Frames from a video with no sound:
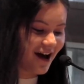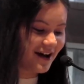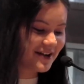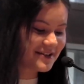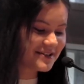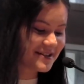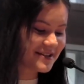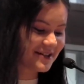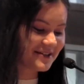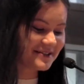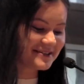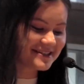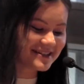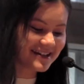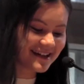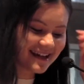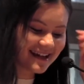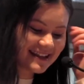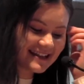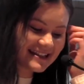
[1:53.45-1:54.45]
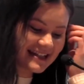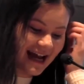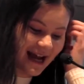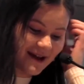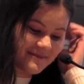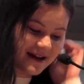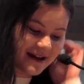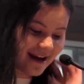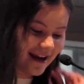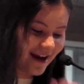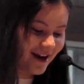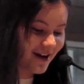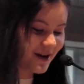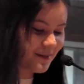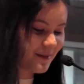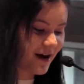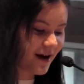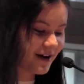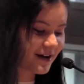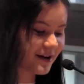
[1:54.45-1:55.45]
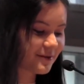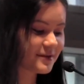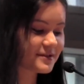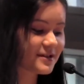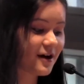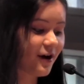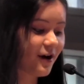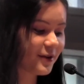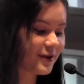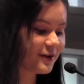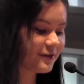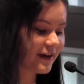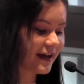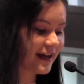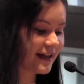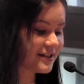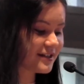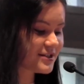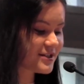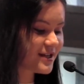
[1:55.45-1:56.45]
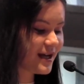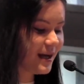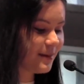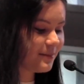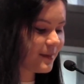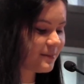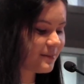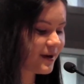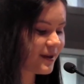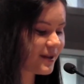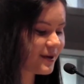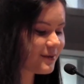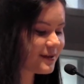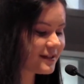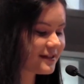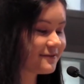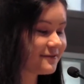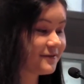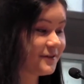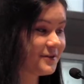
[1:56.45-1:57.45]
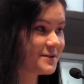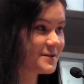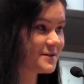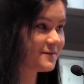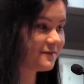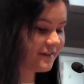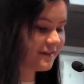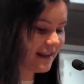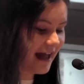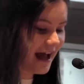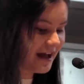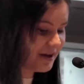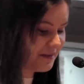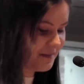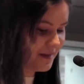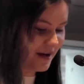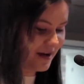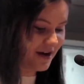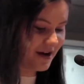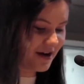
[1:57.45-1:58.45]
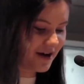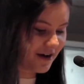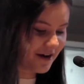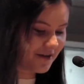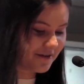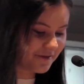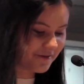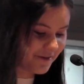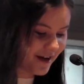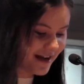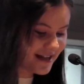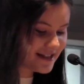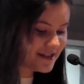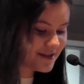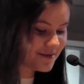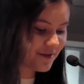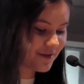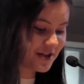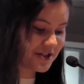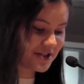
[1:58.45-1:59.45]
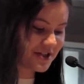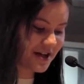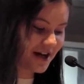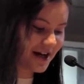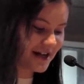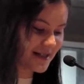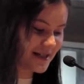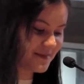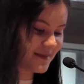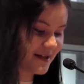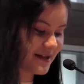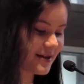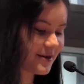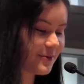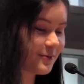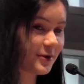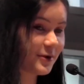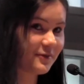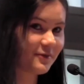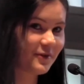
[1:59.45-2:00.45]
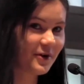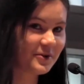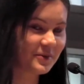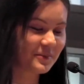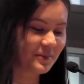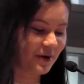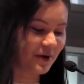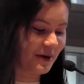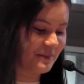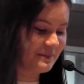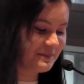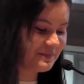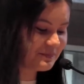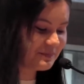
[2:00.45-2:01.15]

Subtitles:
Also, during the time that Harry Potter was all the rage, my mother would confuse Vladimir, her friend's Russian husband, with Voldemort.